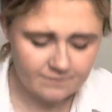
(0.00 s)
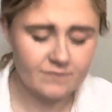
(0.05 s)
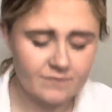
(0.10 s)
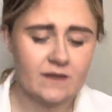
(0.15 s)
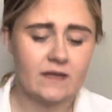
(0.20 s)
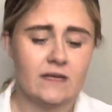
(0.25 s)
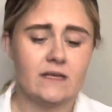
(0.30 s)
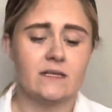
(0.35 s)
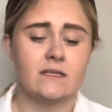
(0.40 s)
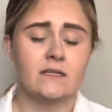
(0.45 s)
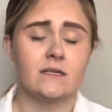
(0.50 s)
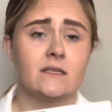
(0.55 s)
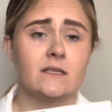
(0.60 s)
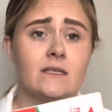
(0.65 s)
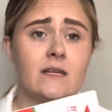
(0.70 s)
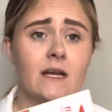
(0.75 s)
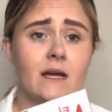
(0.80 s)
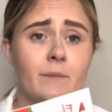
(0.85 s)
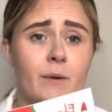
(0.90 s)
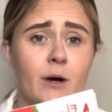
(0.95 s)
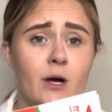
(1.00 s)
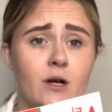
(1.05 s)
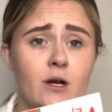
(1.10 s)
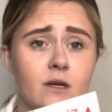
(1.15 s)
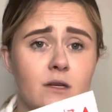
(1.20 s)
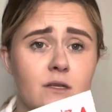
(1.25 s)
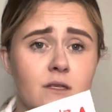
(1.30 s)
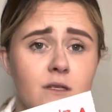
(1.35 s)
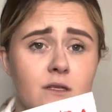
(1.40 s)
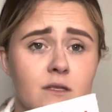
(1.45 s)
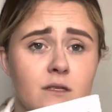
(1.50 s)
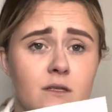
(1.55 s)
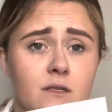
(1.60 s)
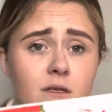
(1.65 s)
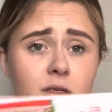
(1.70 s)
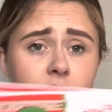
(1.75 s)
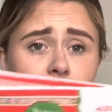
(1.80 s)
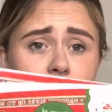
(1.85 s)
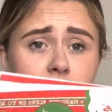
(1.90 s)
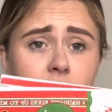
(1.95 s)
these sticker books.
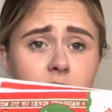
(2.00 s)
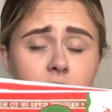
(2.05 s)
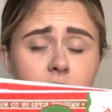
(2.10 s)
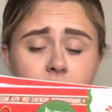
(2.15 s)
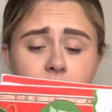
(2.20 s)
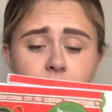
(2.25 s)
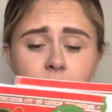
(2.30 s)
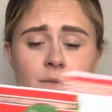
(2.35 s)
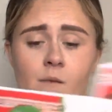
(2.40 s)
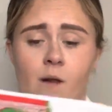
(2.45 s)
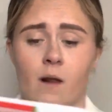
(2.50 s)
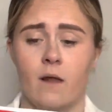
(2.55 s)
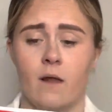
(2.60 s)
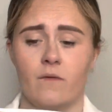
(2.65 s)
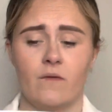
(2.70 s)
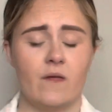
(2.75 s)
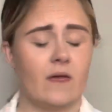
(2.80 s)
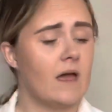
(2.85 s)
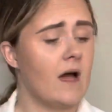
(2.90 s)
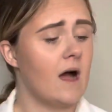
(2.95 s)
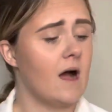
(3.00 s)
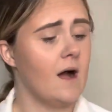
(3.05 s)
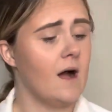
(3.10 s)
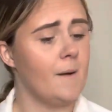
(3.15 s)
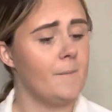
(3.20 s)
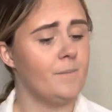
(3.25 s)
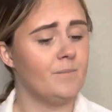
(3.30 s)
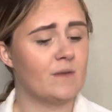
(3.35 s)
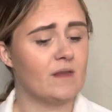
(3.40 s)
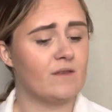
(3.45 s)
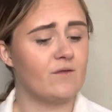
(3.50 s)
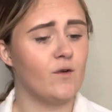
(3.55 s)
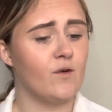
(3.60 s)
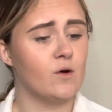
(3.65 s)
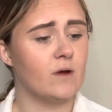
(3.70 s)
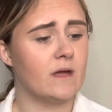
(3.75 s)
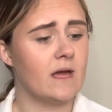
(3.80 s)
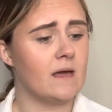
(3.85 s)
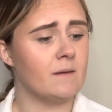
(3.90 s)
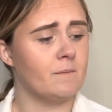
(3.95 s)
It's
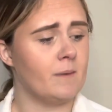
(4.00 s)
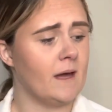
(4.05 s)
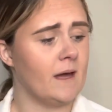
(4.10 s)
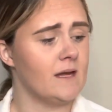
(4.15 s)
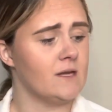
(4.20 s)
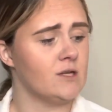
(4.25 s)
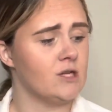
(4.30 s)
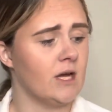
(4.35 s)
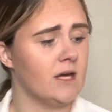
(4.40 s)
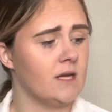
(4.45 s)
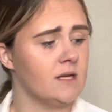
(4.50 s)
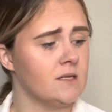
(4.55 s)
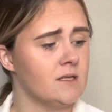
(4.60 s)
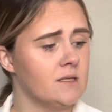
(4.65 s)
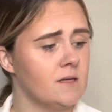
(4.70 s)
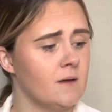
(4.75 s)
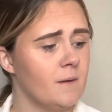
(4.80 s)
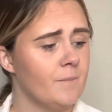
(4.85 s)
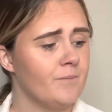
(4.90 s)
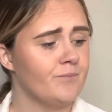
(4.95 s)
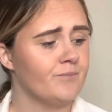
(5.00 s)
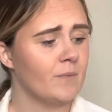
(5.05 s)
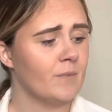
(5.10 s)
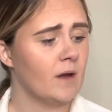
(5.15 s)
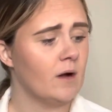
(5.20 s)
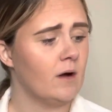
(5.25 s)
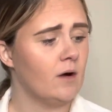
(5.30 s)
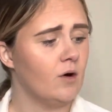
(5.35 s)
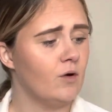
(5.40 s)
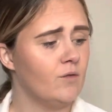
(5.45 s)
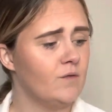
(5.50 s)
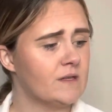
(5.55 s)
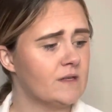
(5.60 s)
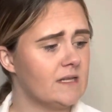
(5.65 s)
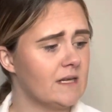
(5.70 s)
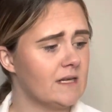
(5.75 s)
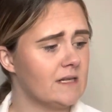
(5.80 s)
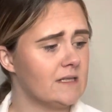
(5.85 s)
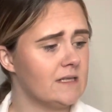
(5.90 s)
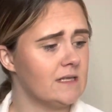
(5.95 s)
48 pages, over
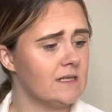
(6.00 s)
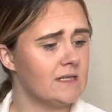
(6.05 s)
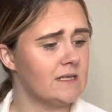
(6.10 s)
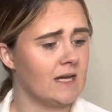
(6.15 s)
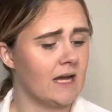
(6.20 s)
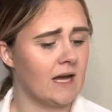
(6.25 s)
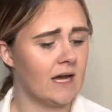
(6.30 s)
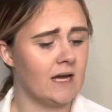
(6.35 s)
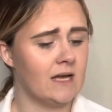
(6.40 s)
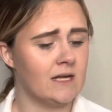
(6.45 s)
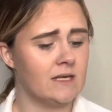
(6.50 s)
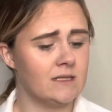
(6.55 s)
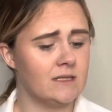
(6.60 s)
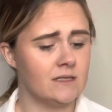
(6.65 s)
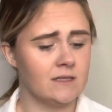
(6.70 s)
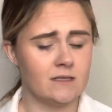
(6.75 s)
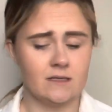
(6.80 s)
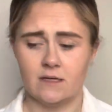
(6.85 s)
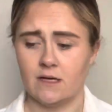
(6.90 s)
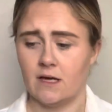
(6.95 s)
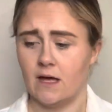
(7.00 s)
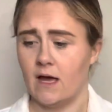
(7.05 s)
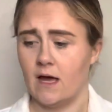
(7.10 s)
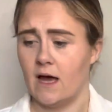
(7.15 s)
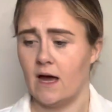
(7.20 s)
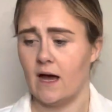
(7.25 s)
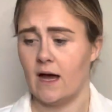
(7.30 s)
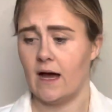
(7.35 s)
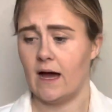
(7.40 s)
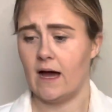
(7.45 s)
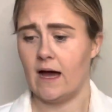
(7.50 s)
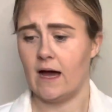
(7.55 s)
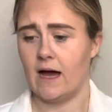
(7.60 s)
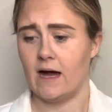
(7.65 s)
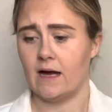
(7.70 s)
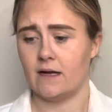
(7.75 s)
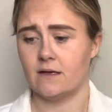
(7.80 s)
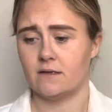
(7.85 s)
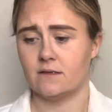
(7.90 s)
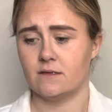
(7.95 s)
60 stickers,
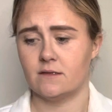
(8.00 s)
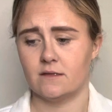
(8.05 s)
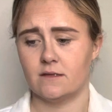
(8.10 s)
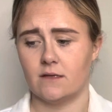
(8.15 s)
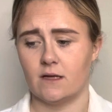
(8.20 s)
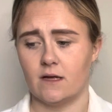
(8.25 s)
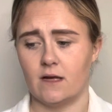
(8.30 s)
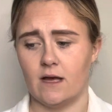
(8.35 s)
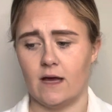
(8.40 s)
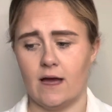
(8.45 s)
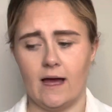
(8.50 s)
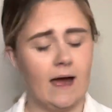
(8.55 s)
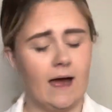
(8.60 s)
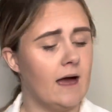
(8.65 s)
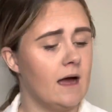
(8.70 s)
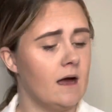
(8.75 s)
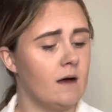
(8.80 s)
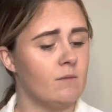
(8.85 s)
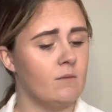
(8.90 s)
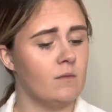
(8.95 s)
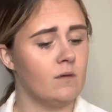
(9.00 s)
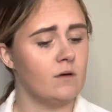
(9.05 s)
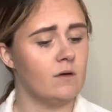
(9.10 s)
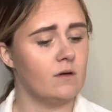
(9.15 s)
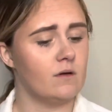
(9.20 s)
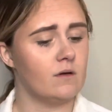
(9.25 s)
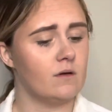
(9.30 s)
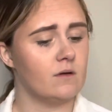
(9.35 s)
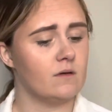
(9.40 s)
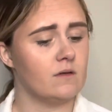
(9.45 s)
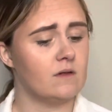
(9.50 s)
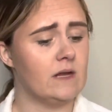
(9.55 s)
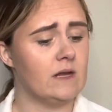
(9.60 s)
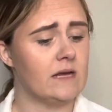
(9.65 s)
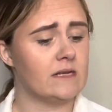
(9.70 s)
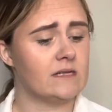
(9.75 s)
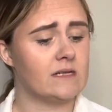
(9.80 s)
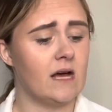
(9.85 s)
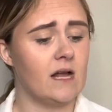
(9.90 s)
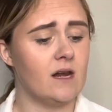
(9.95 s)
and
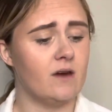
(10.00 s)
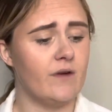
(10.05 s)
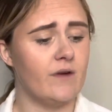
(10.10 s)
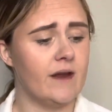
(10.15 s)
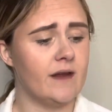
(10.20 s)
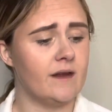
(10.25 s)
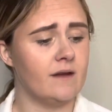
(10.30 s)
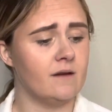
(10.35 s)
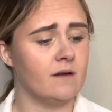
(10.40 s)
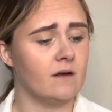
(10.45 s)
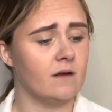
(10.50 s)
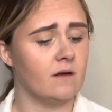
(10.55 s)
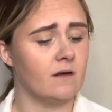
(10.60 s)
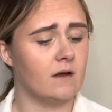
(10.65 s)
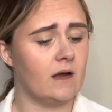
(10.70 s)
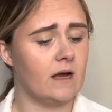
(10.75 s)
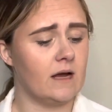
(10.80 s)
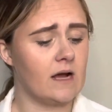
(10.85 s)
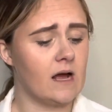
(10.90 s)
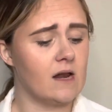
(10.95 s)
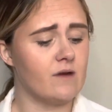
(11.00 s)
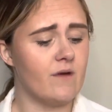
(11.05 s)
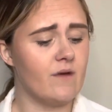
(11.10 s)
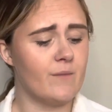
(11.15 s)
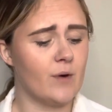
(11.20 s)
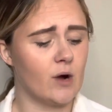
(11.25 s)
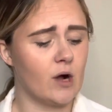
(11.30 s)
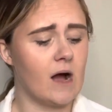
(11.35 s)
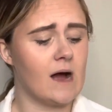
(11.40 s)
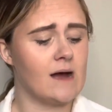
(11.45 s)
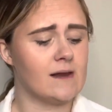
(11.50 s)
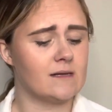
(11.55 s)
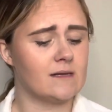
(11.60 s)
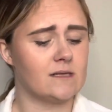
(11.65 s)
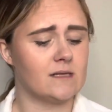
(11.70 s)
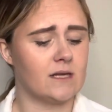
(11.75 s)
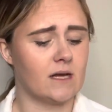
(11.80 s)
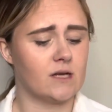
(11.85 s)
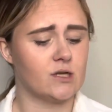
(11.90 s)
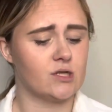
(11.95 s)
it's colouring, a colouring book and a
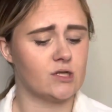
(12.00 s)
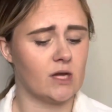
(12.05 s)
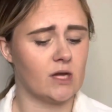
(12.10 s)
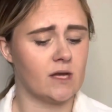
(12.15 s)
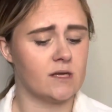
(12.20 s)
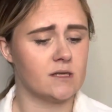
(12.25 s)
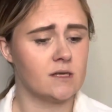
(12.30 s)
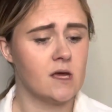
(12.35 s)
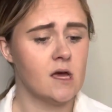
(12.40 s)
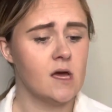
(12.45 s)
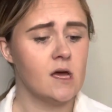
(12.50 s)
sticker sheet.